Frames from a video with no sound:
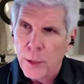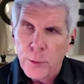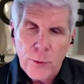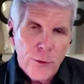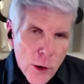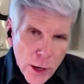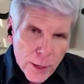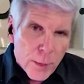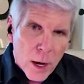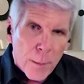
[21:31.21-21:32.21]
it's been
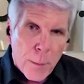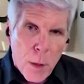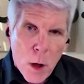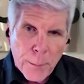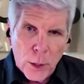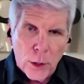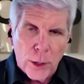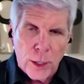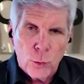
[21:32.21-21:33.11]
very popular,